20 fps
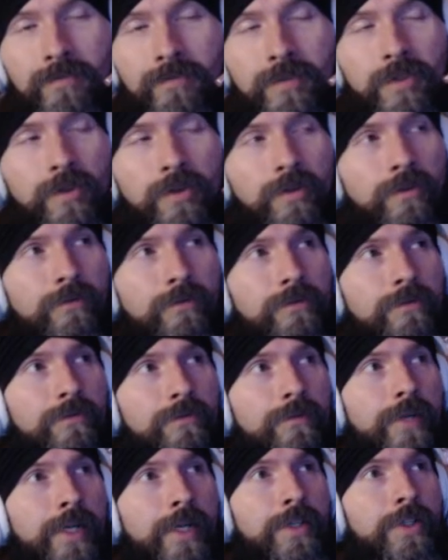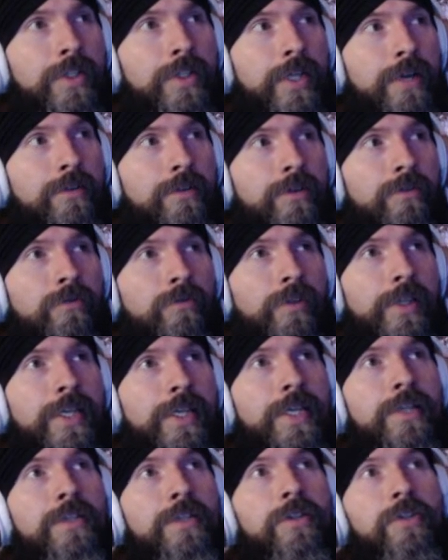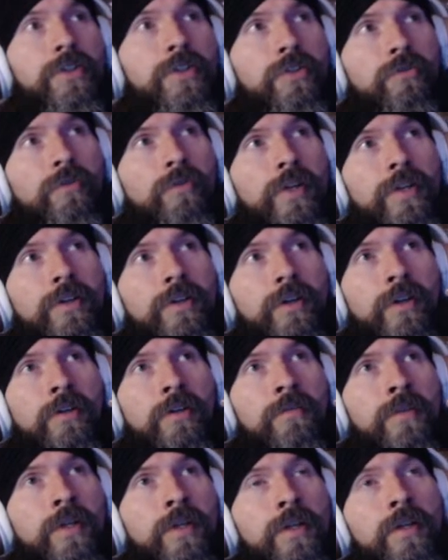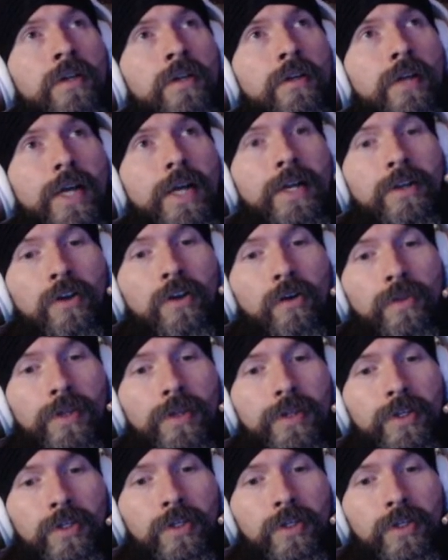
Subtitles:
So I just have to release and surrender and know that there's